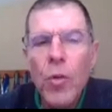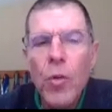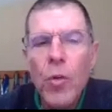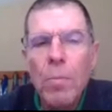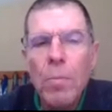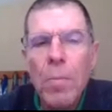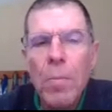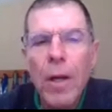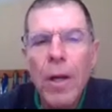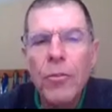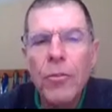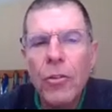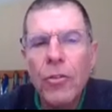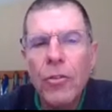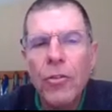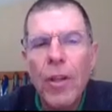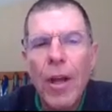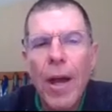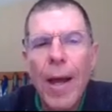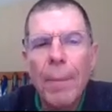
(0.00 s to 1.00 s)
you must
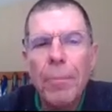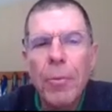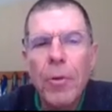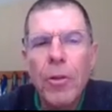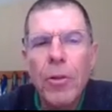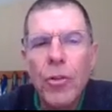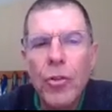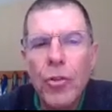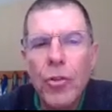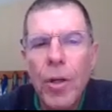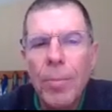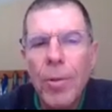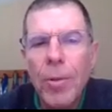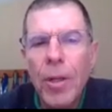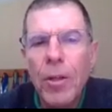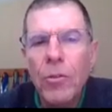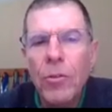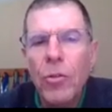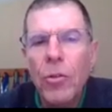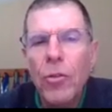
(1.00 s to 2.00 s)
stop
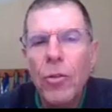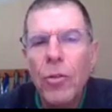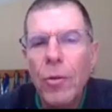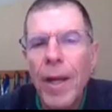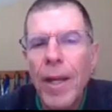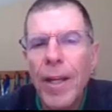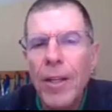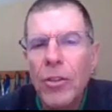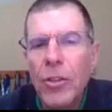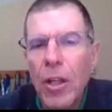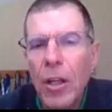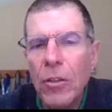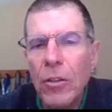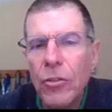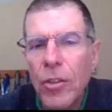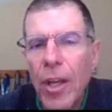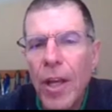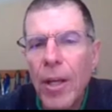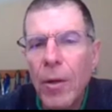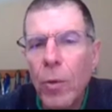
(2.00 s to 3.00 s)
contributing to your
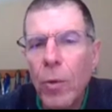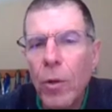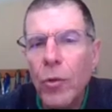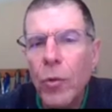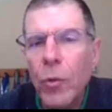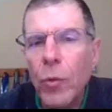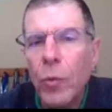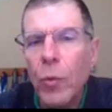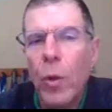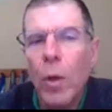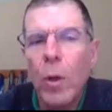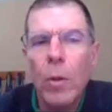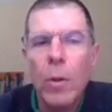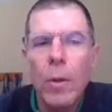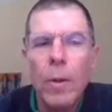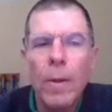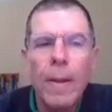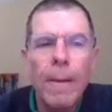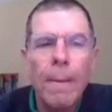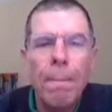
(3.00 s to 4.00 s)
HSA when you
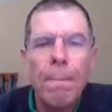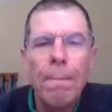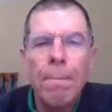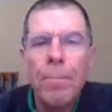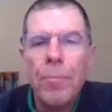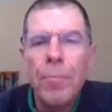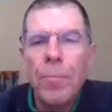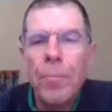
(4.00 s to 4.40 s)
enroll